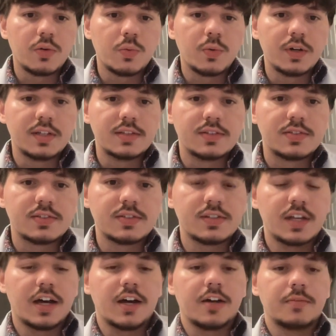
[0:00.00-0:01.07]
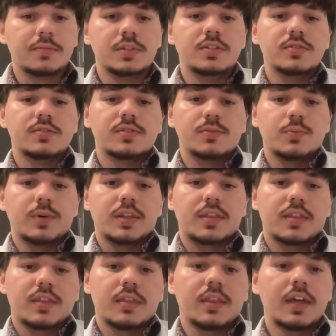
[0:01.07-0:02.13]
was used
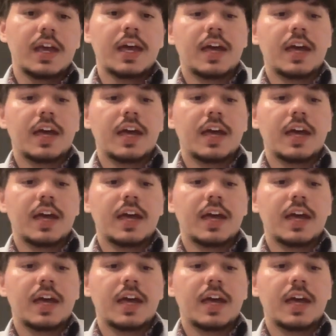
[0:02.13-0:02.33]
with,